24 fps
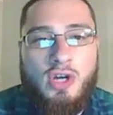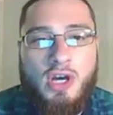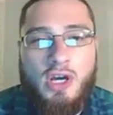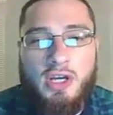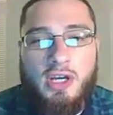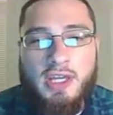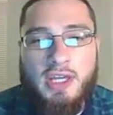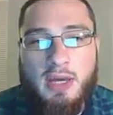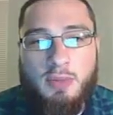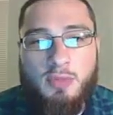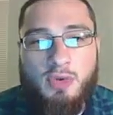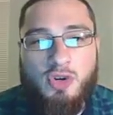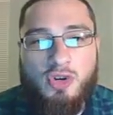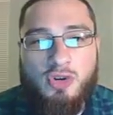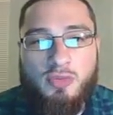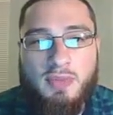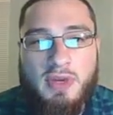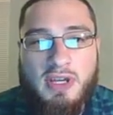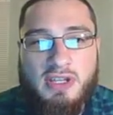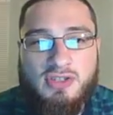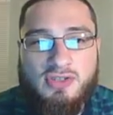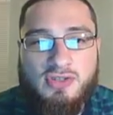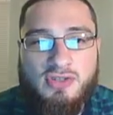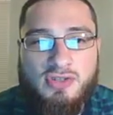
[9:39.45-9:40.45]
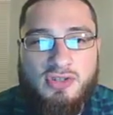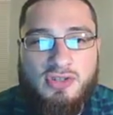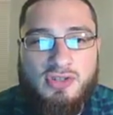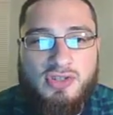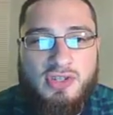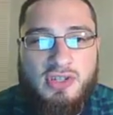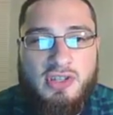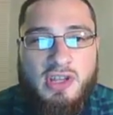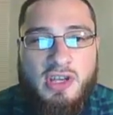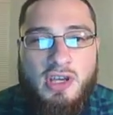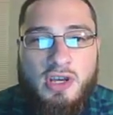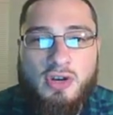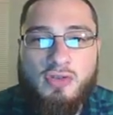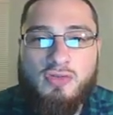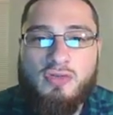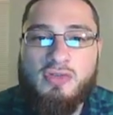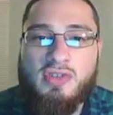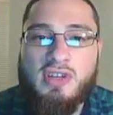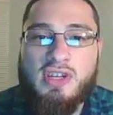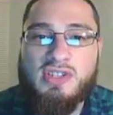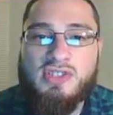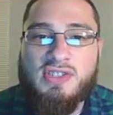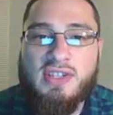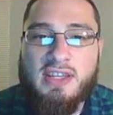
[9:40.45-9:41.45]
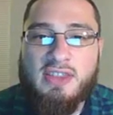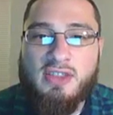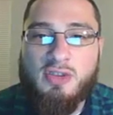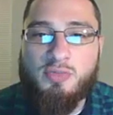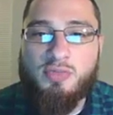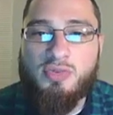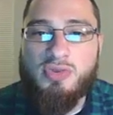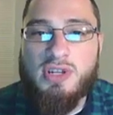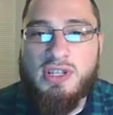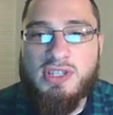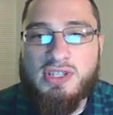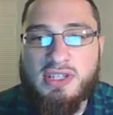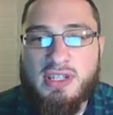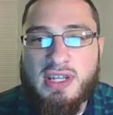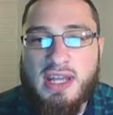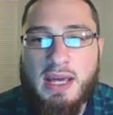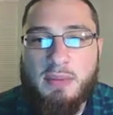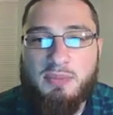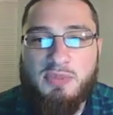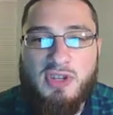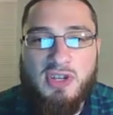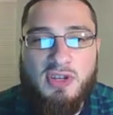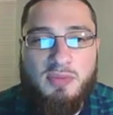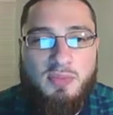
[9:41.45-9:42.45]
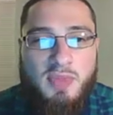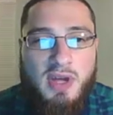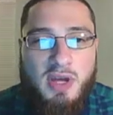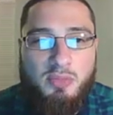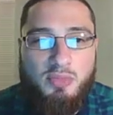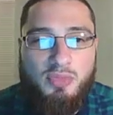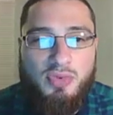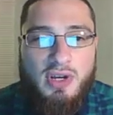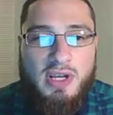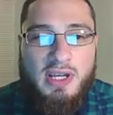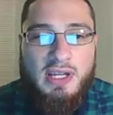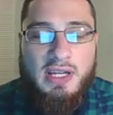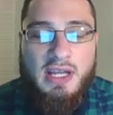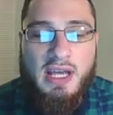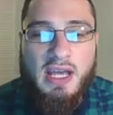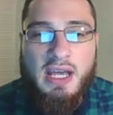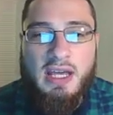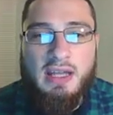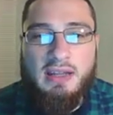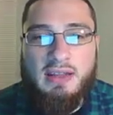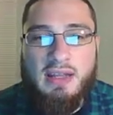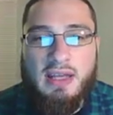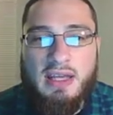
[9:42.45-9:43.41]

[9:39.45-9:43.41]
uh, chemical messengers and they are released at the presynaptic membrane.